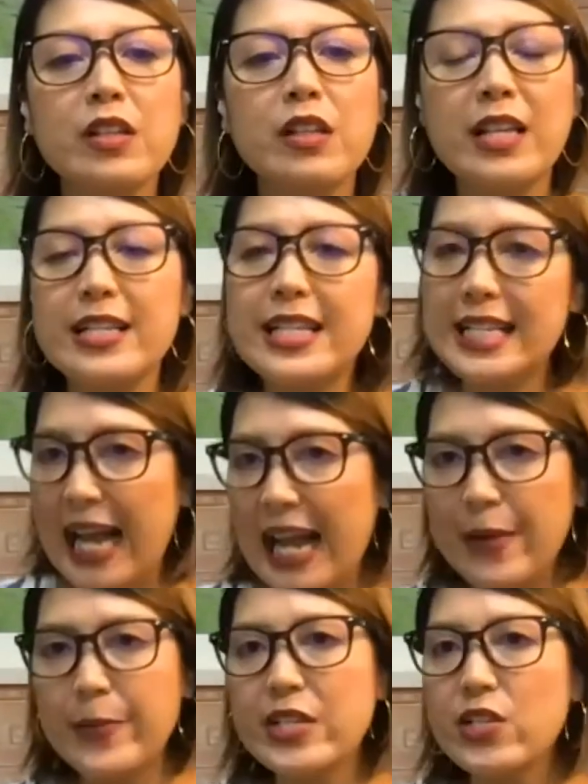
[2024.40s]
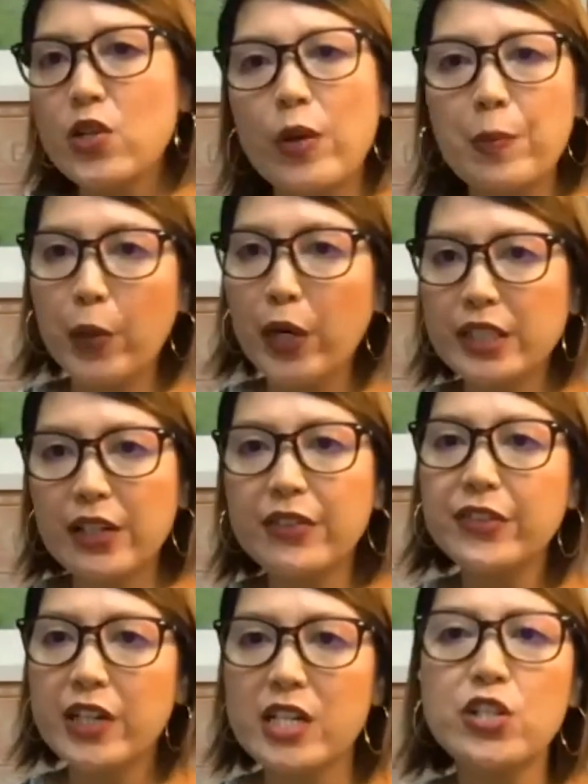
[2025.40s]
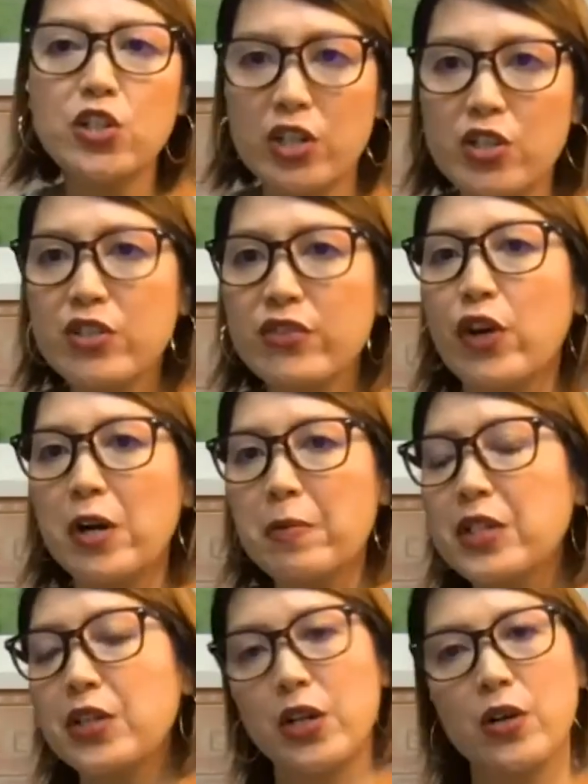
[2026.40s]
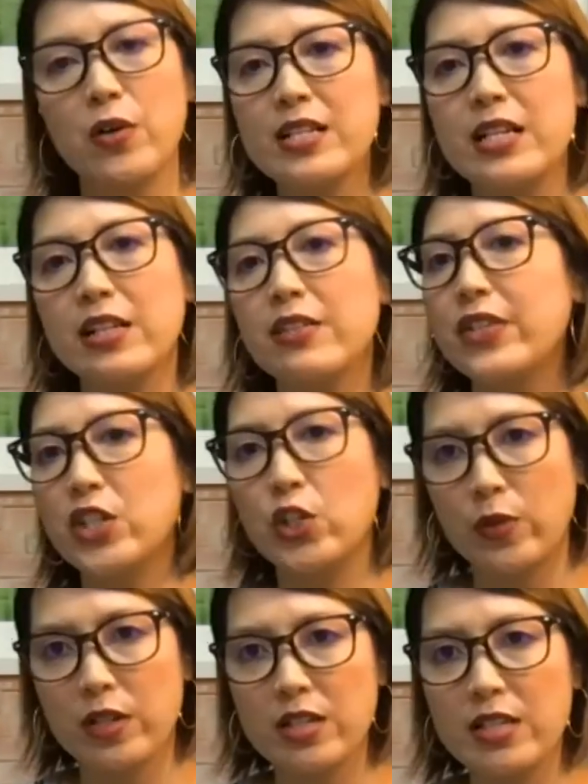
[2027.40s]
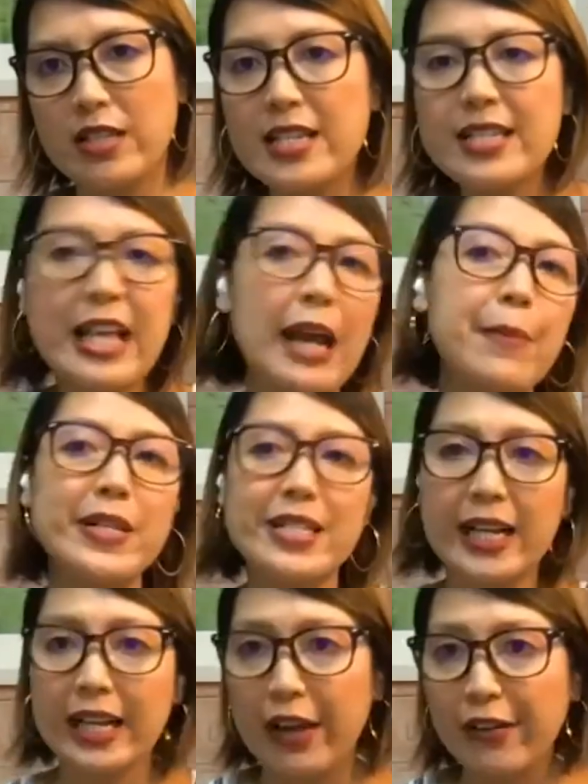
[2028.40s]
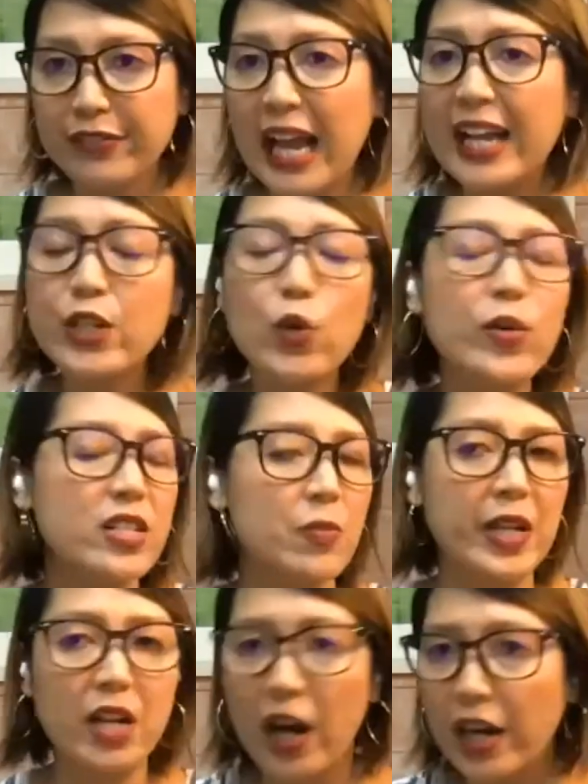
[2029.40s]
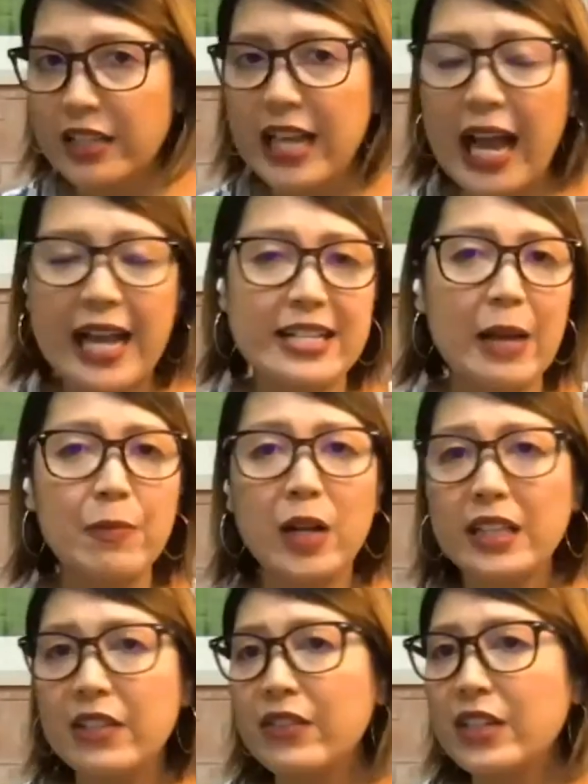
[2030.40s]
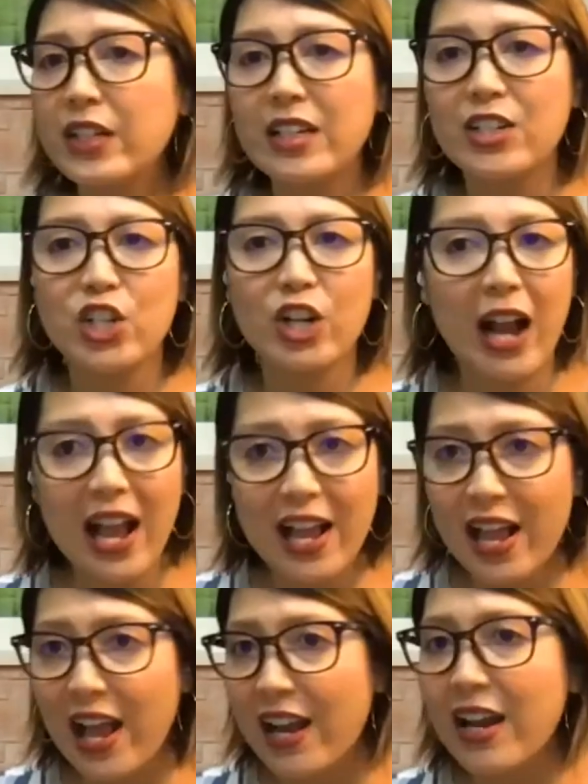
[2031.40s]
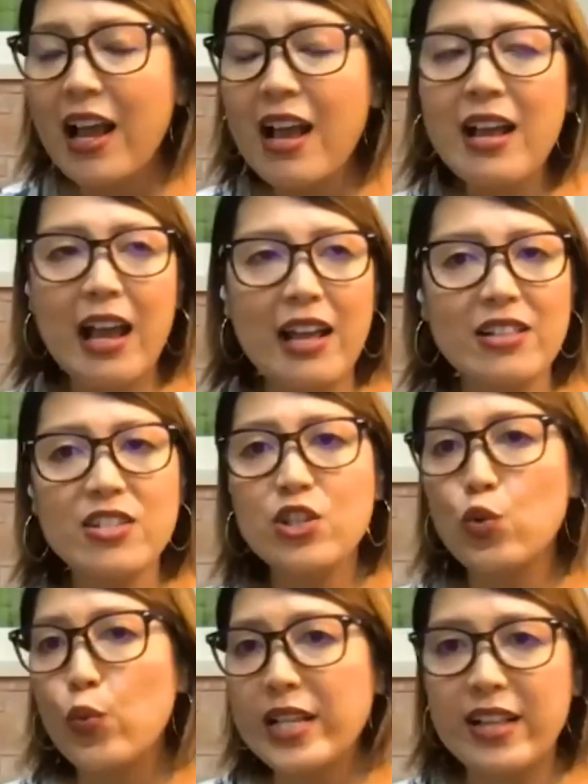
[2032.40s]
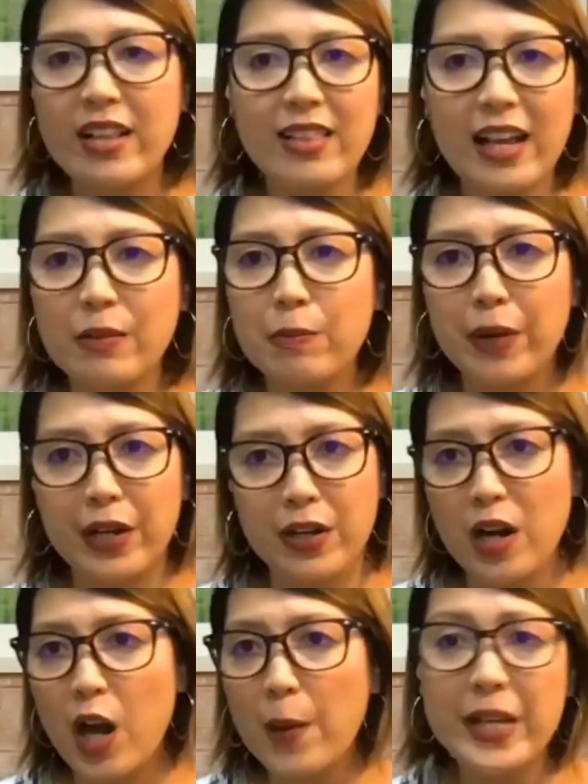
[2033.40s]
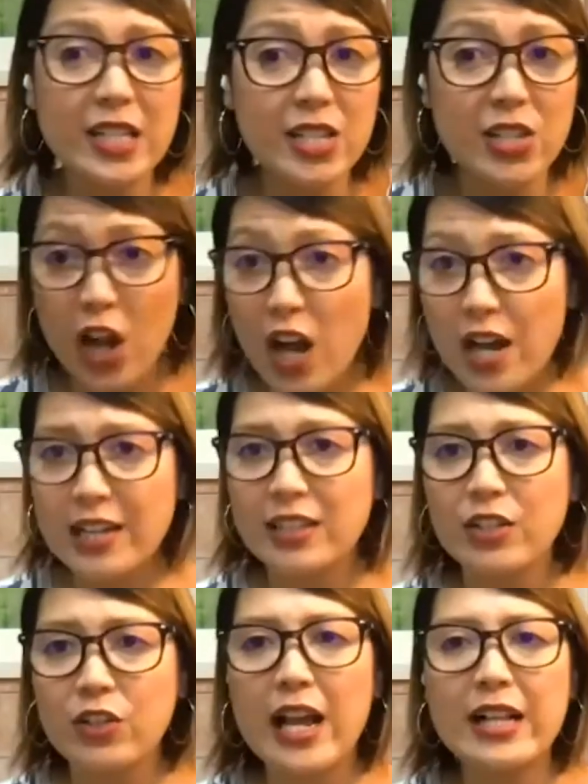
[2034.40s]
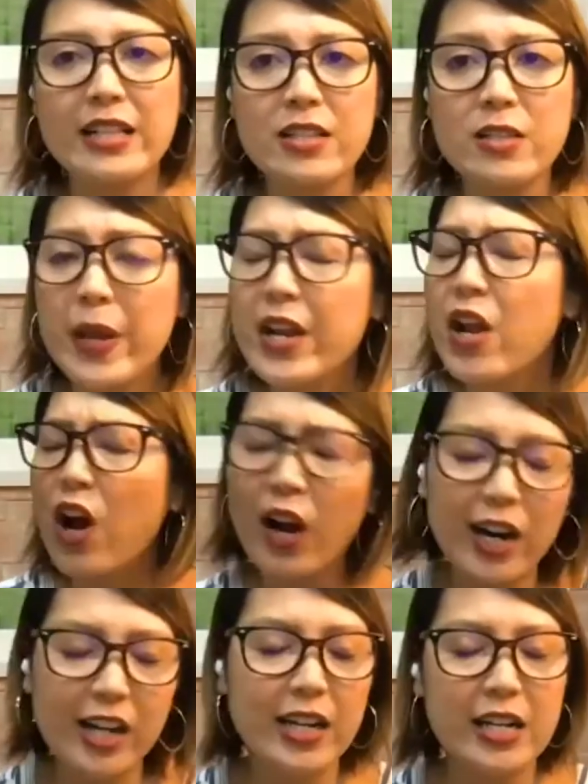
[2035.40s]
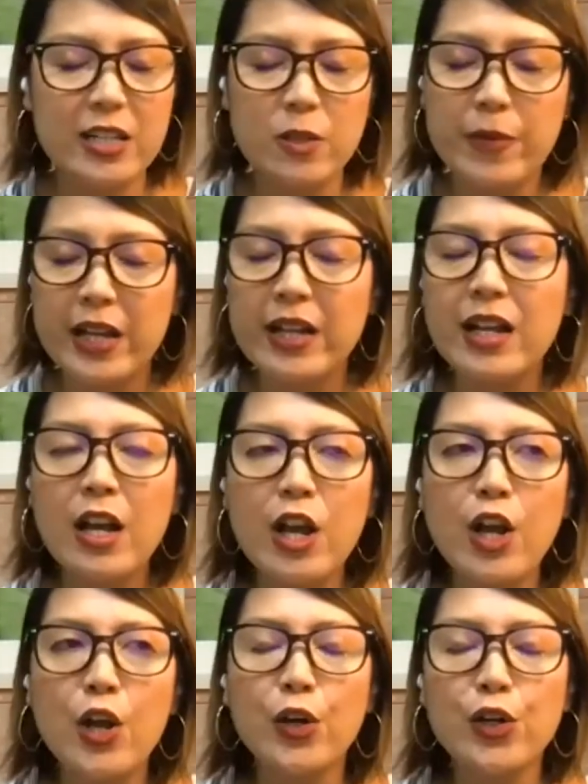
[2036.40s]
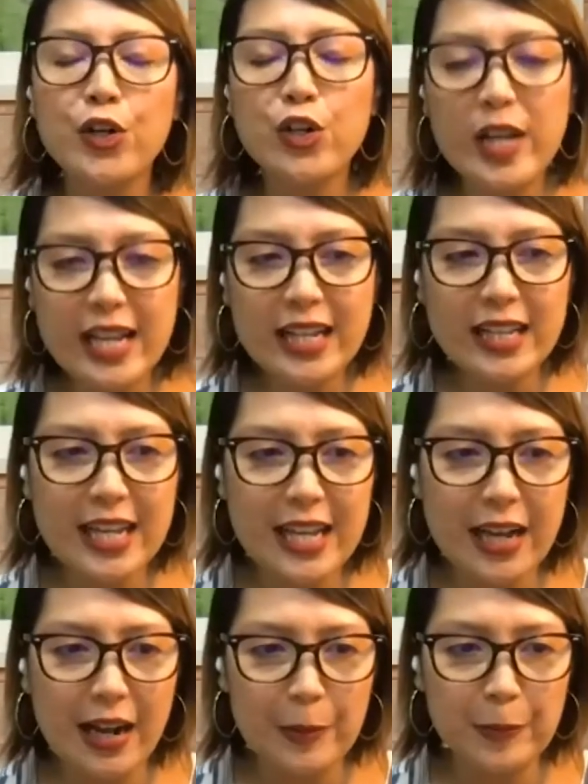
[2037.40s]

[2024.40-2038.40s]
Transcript: this time is so important for us to transform and grow as individuals. This time is a gift. I know it's been hard, guys. I'm not even gonna try and sweeten that butter up. It's not, right? It's been hard and it's been really